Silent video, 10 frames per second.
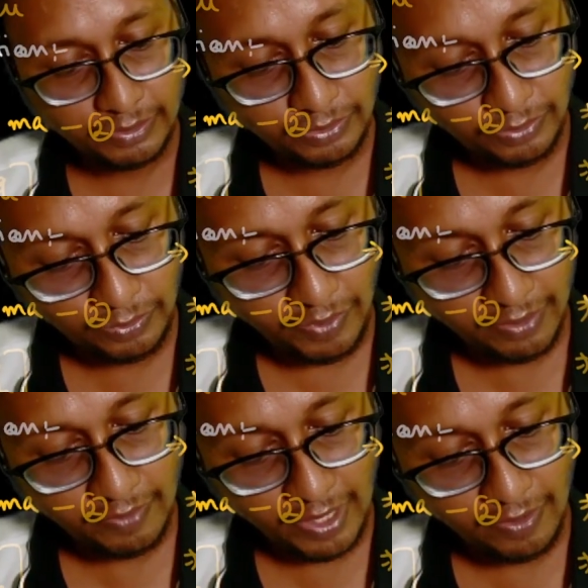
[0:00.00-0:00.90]
So to
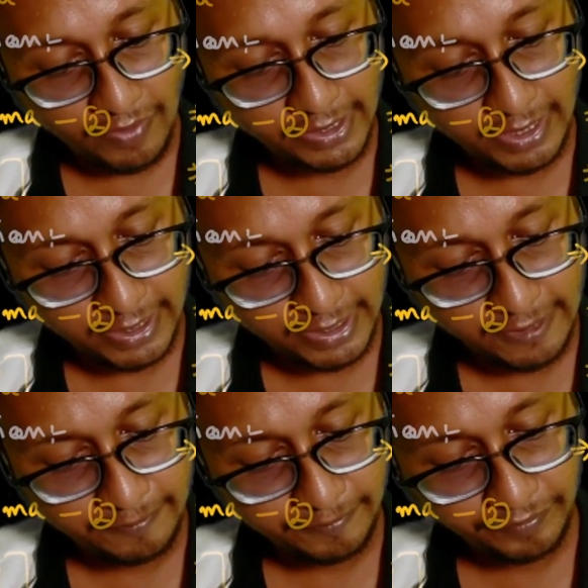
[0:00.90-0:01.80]
find out the value of
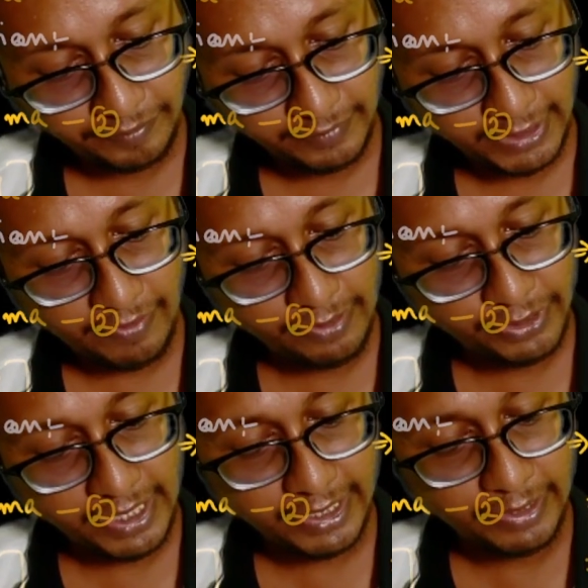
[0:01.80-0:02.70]
acceleration, if I
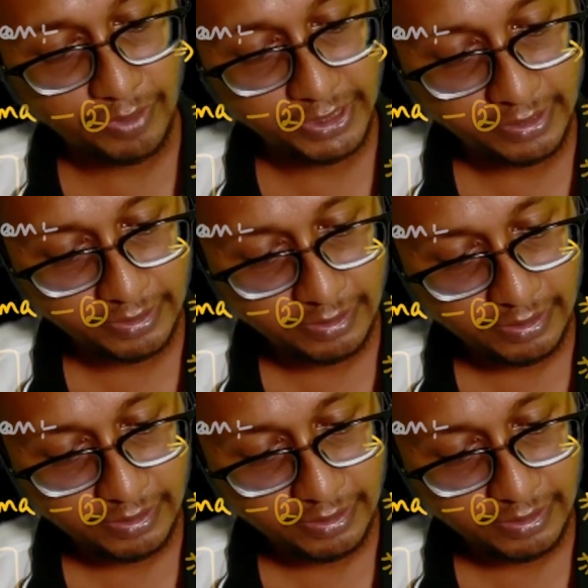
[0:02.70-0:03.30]
use second equation,